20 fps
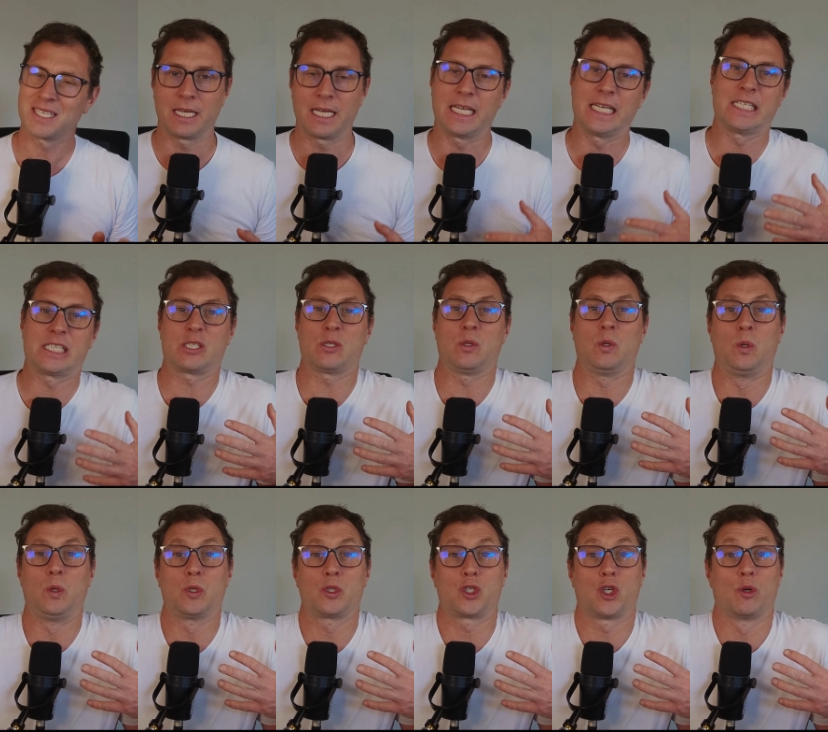It's
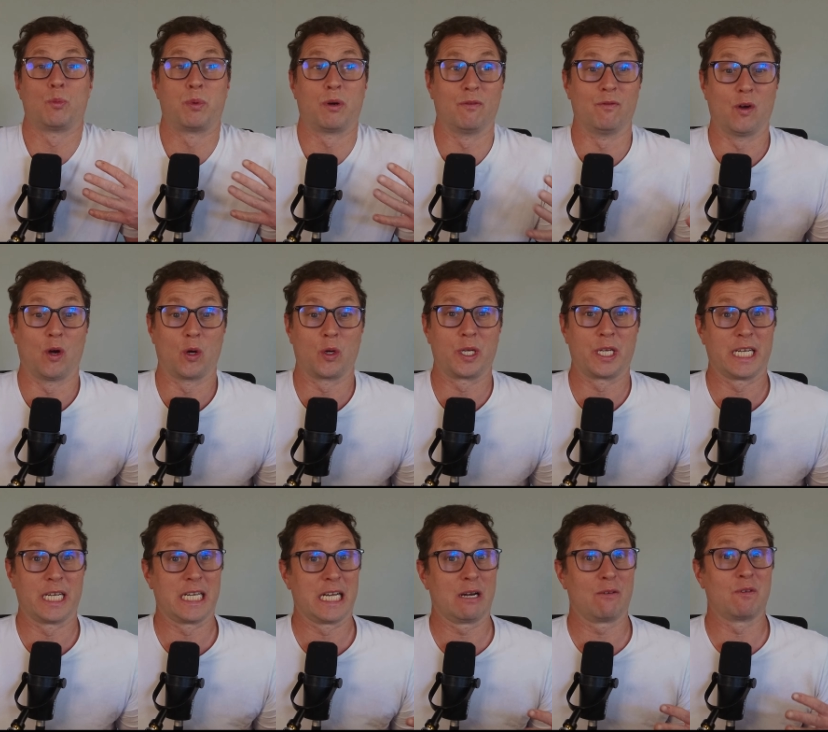also
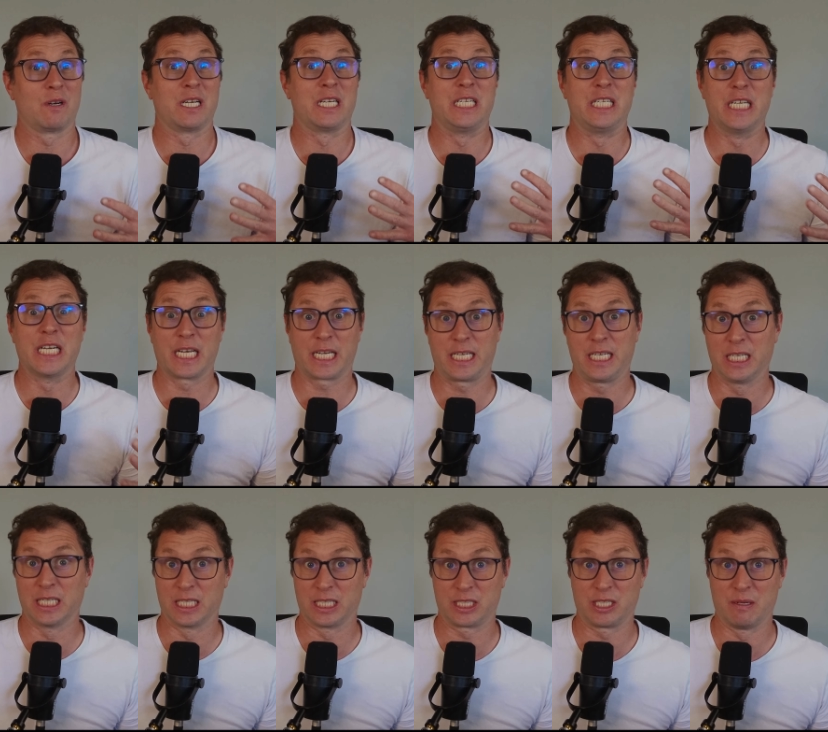provoking a
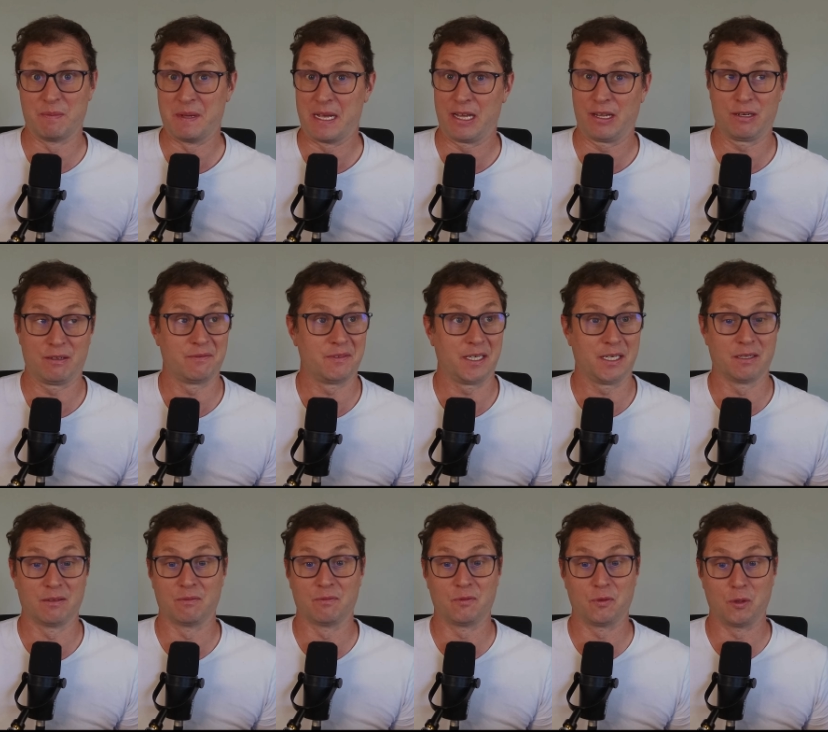ridiculous amount of
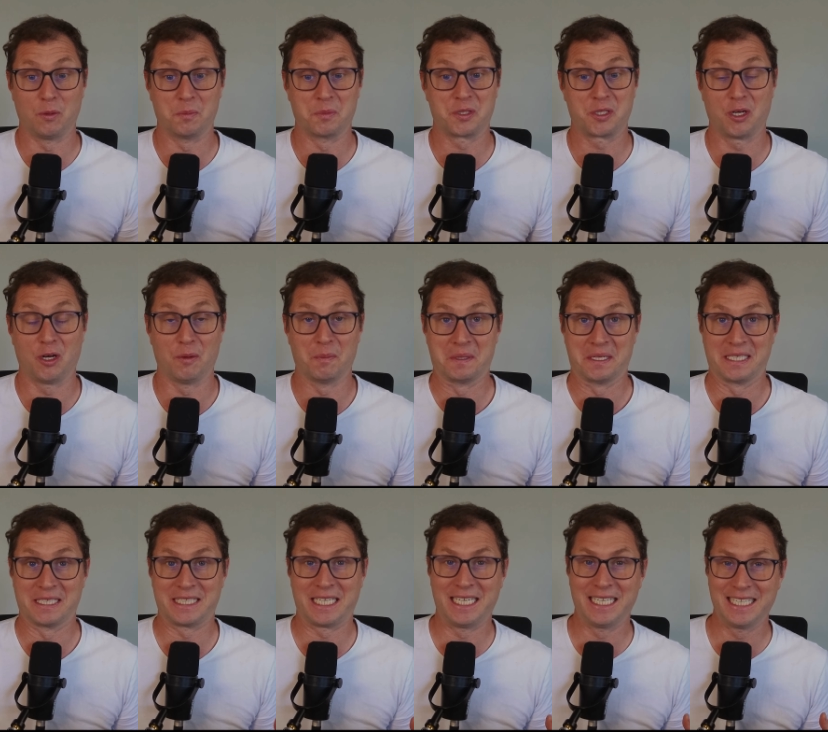uninformed
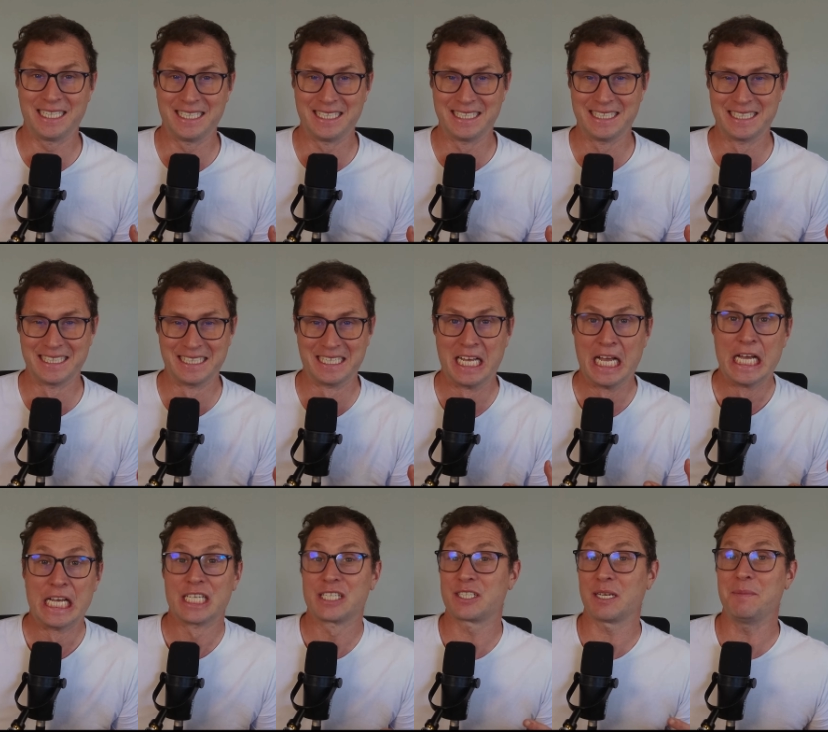comment.
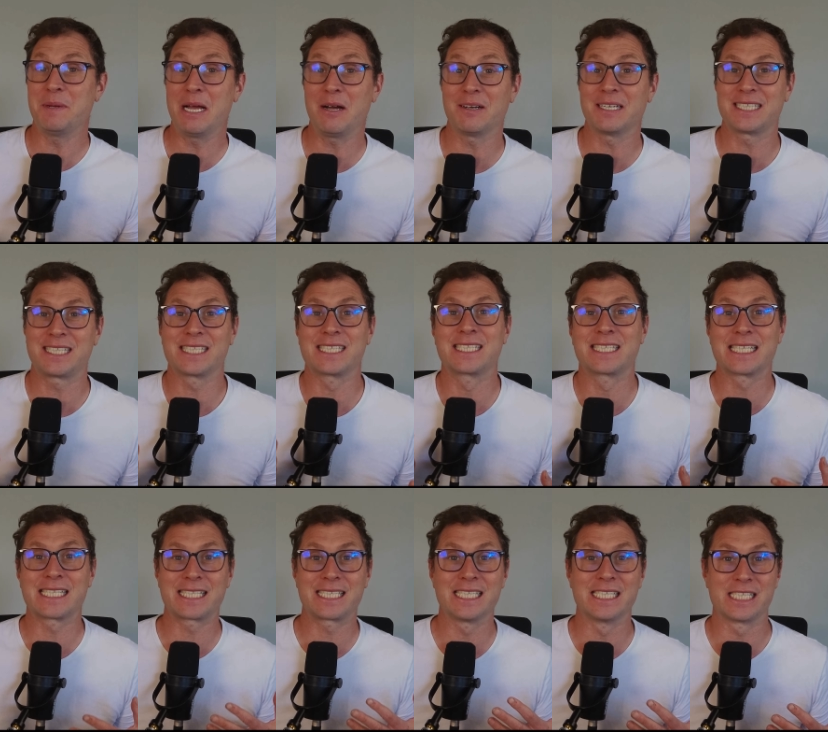Somehow its
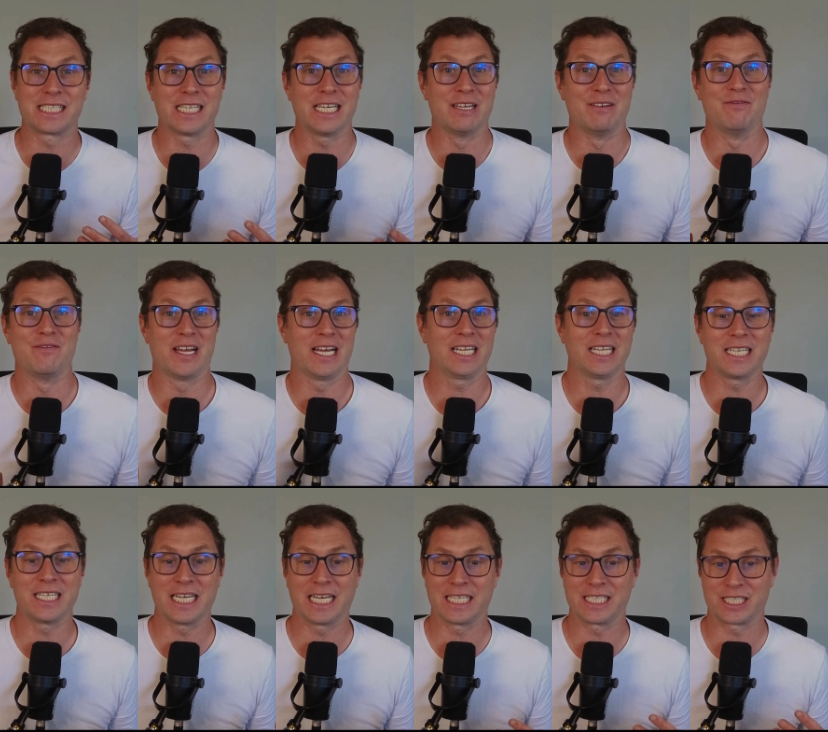existence
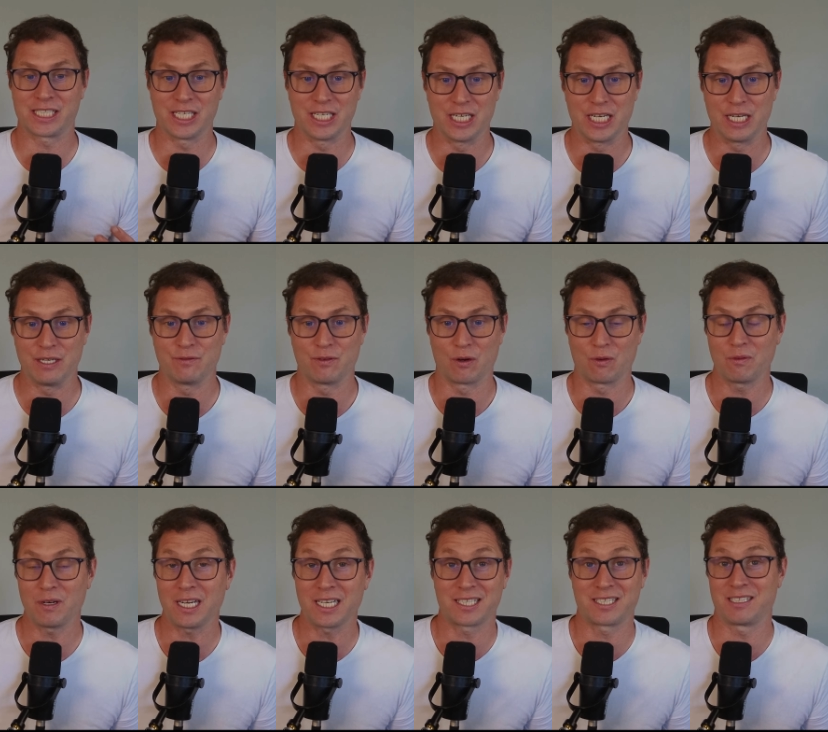invalidates the need for
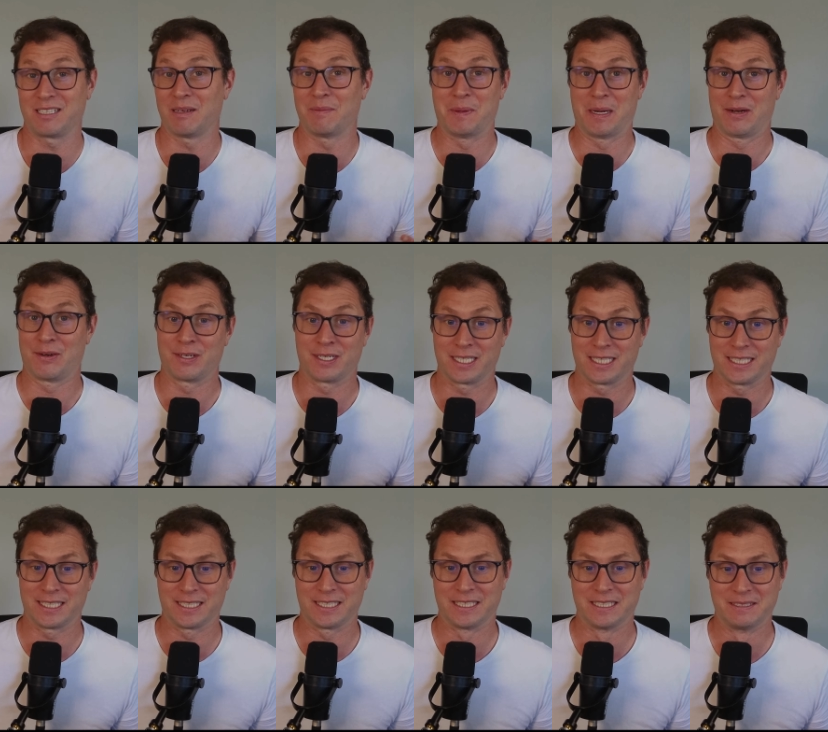Rust,
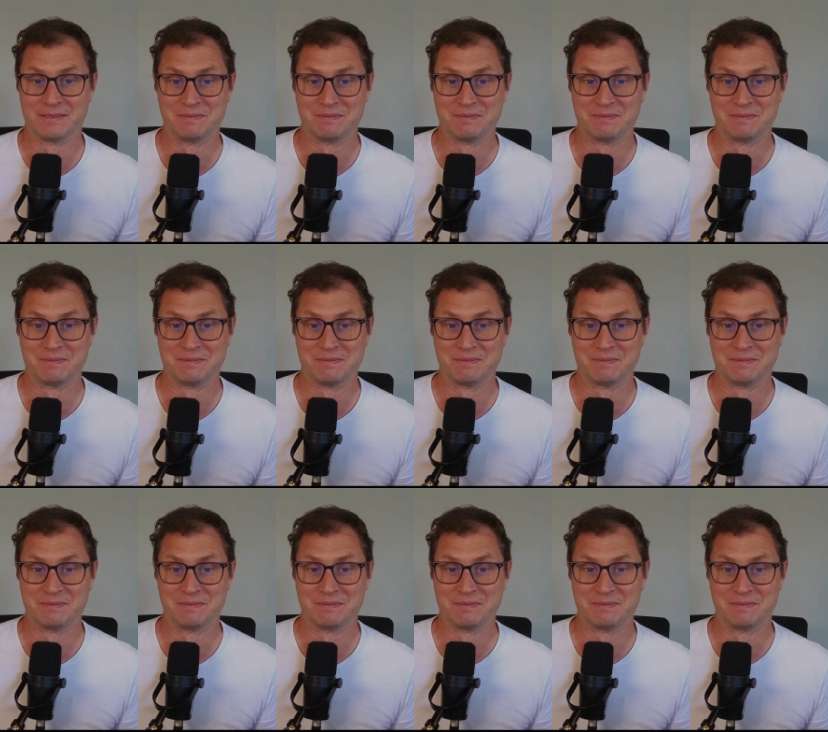apparently.